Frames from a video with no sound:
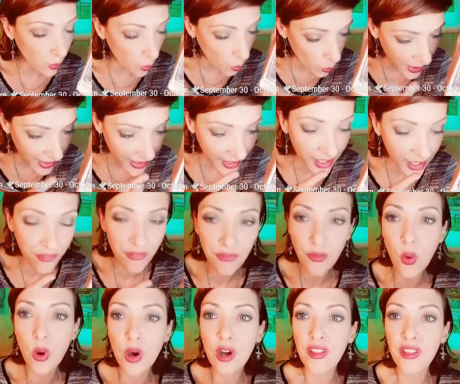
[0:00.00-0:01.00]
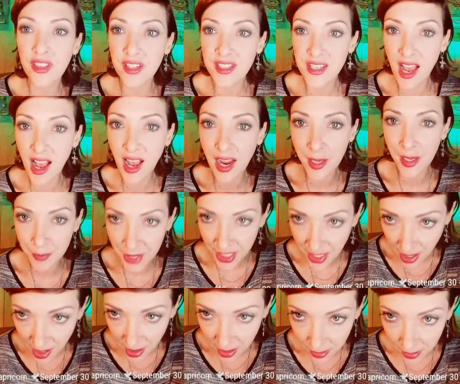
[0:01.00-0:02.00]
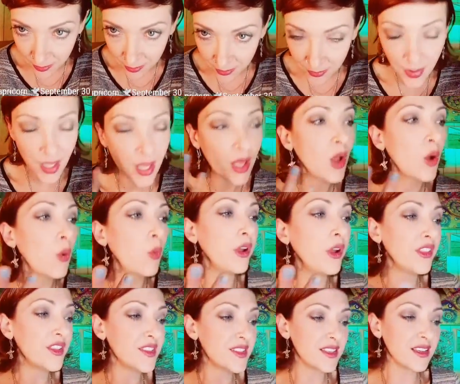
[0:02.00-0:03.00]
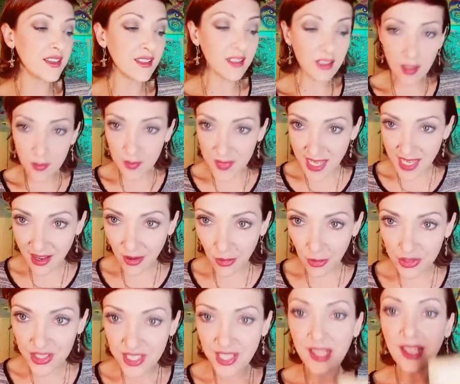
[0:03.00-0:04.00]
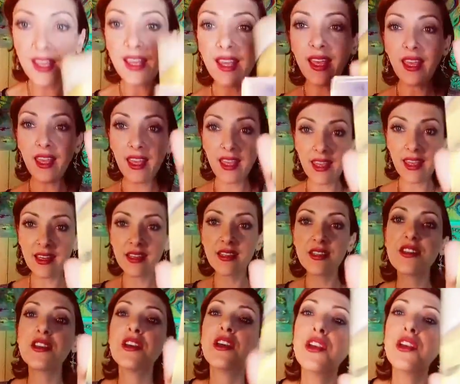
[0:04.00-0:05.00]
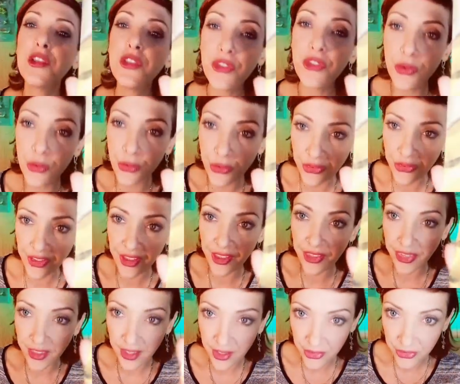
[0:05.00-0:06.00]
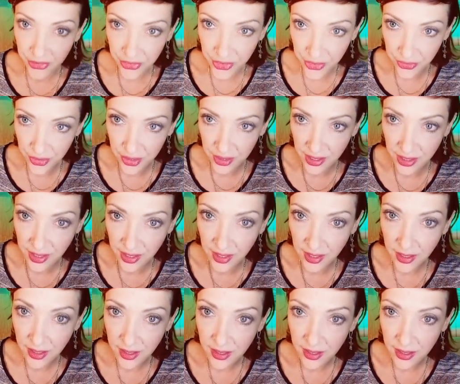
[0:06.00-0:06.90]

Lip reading: waiting for the time to come when the sun comes out and you see things differently.